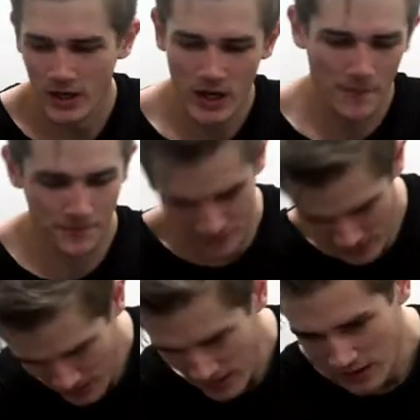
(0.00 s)
I'm a
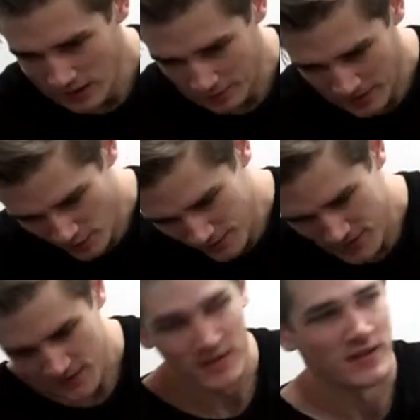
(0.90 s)
little bit
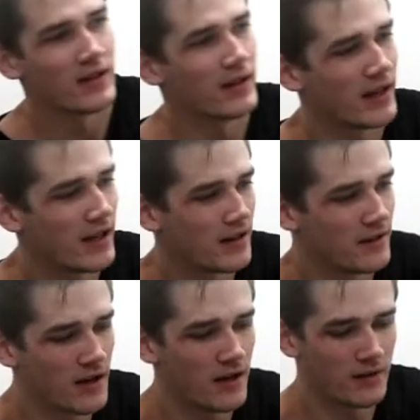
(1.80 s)
nervous to see get
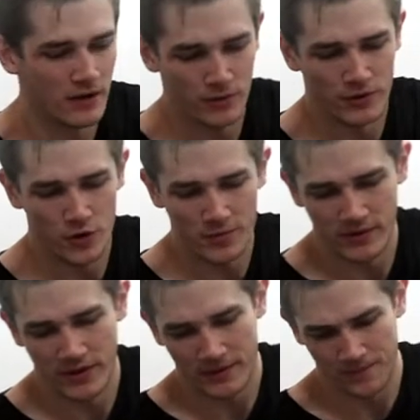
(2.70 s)
this out, and I don't want to drop it or
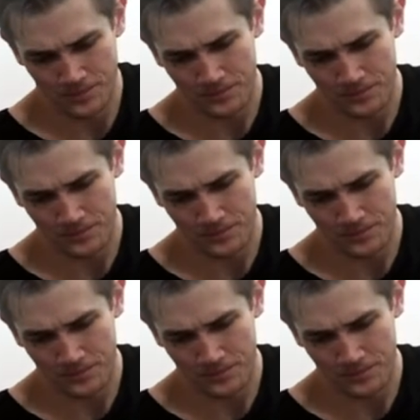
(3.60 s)
anything.